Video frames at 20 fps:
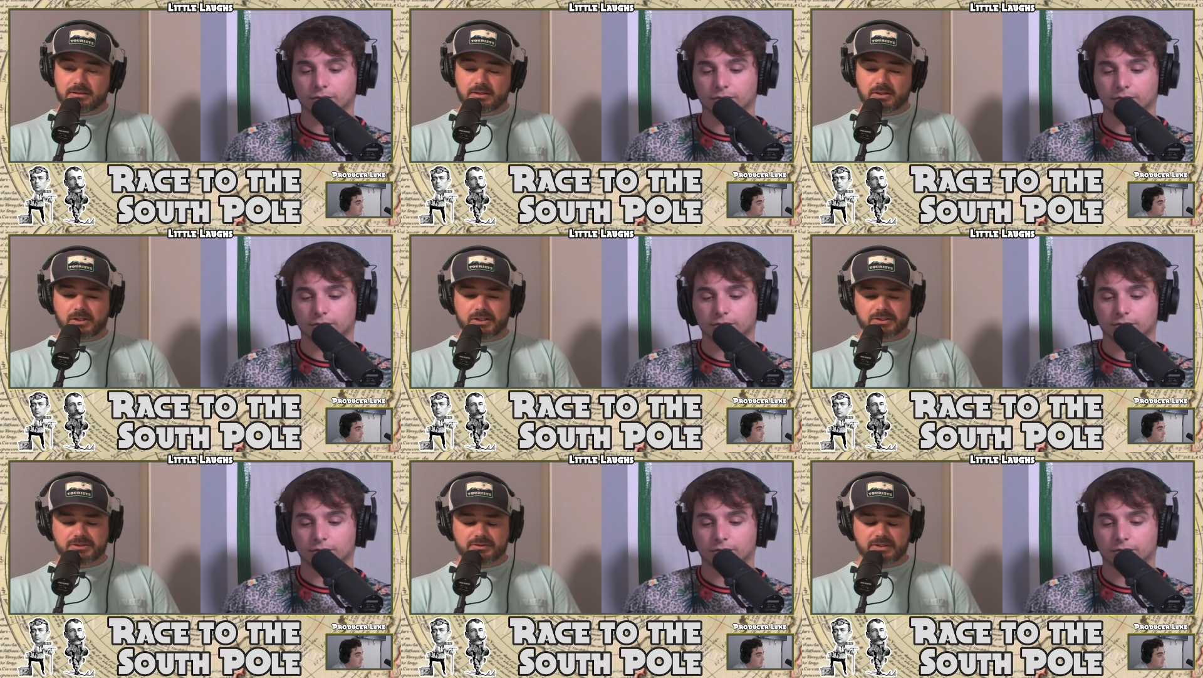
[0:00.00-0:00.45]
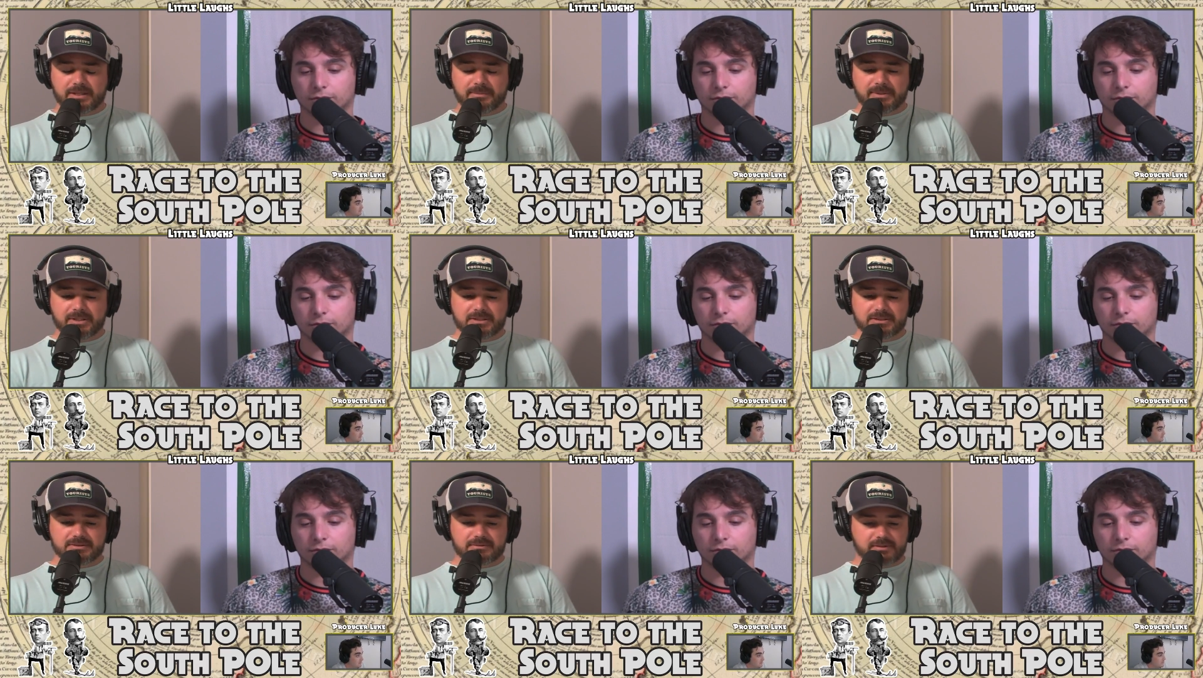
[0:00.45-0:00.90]
Speaker 1: No, that's
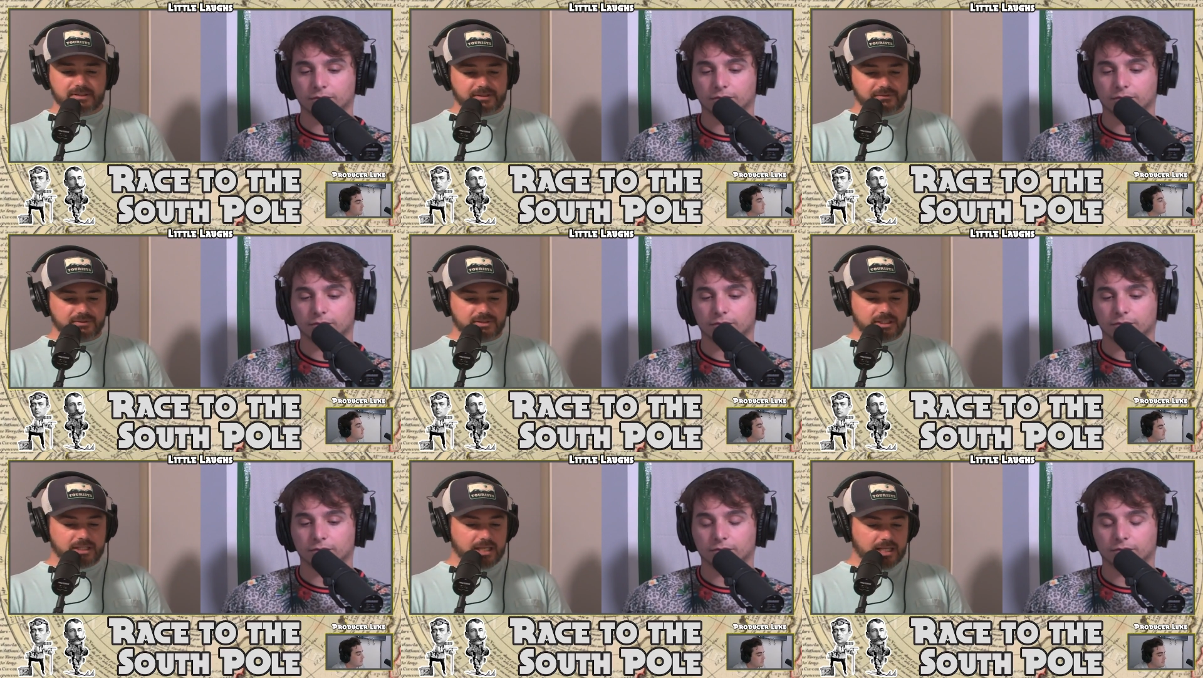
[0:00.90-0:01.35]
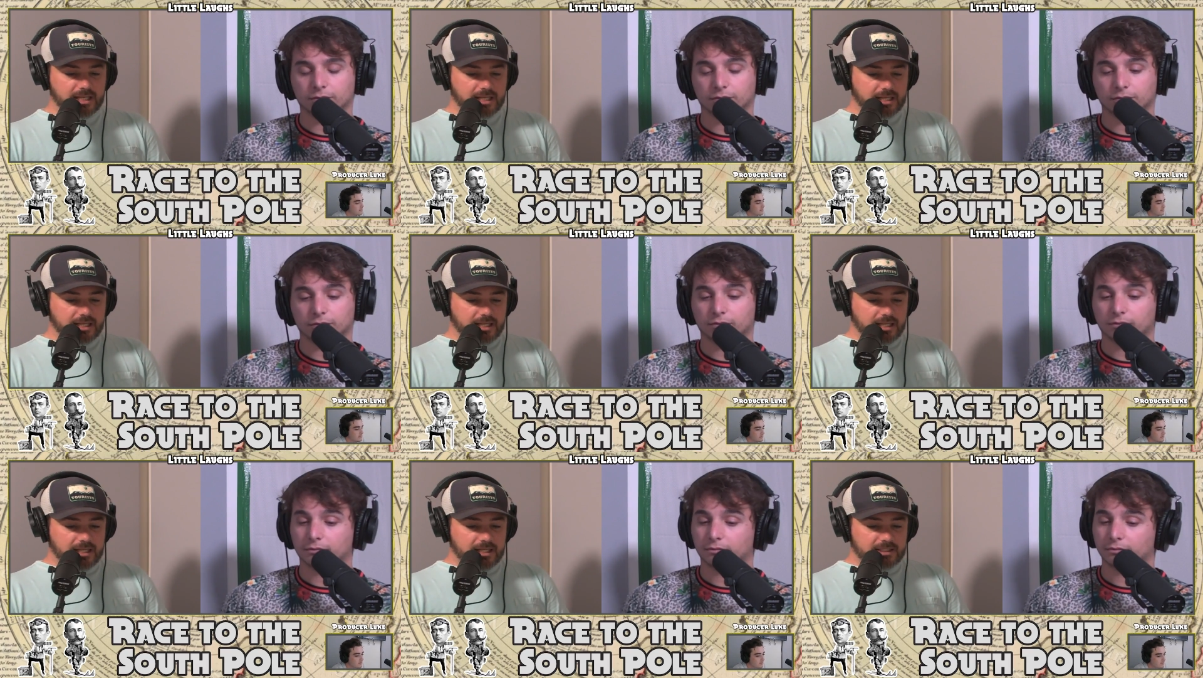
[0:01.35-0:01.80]
Grandma's. Whatever. Mm-hmm.
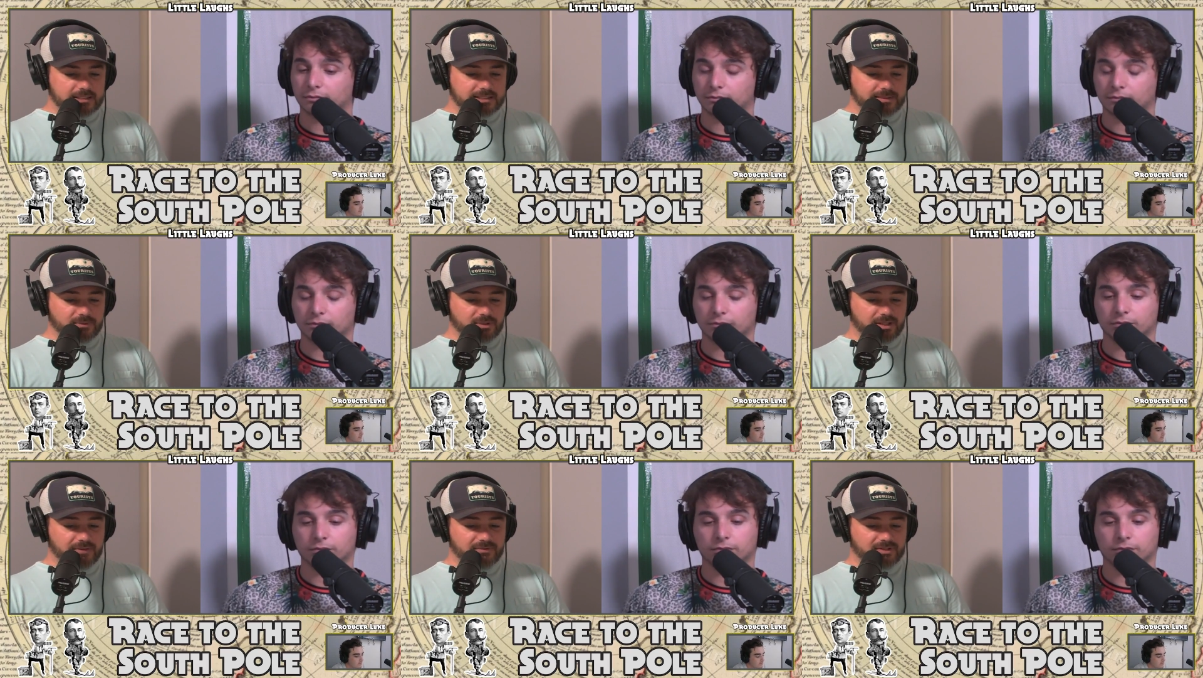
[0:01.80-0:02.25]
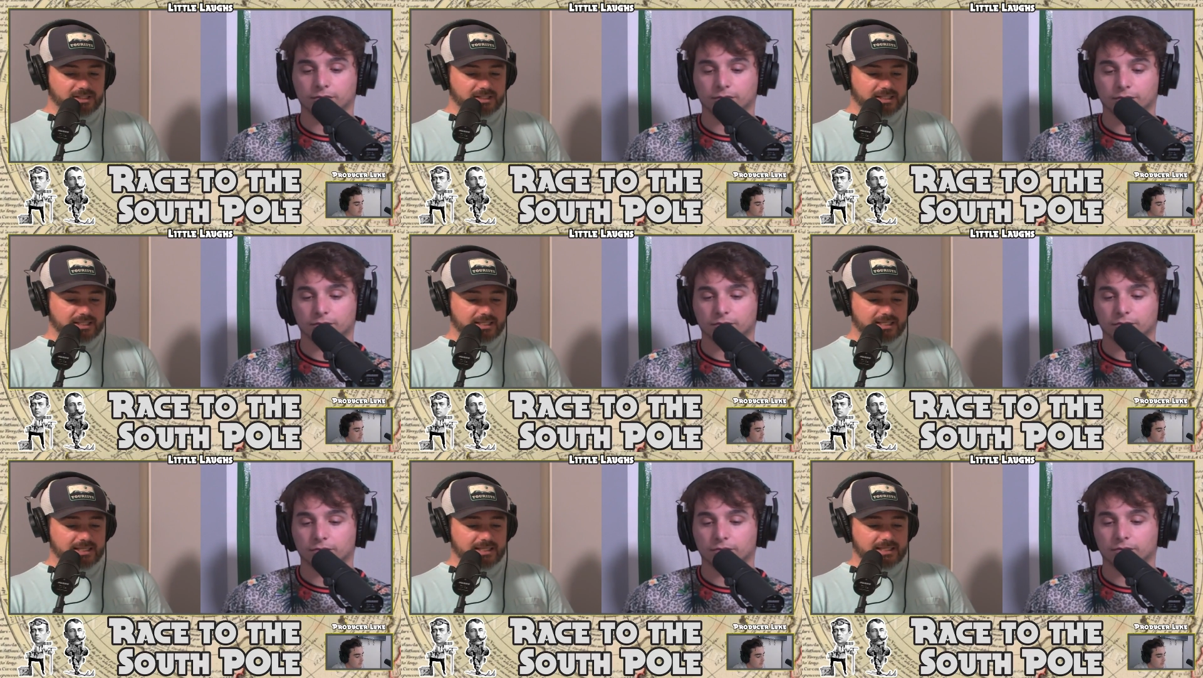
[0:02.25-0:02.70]
December eleventh,
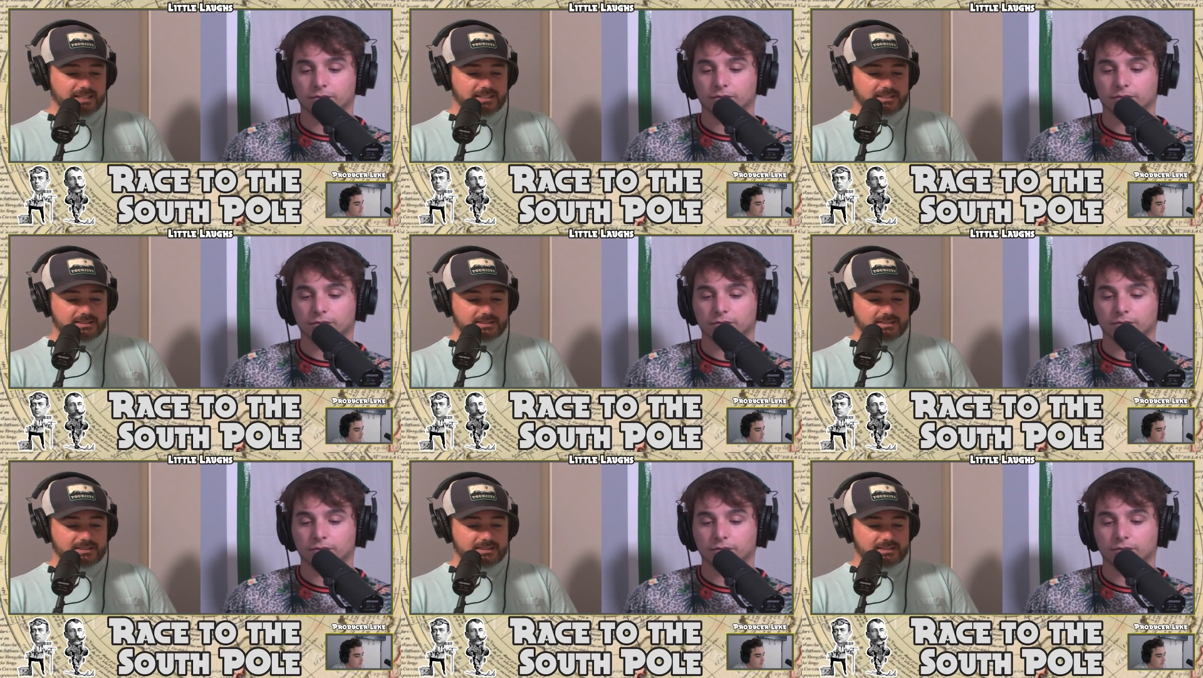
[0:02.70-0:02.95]
he and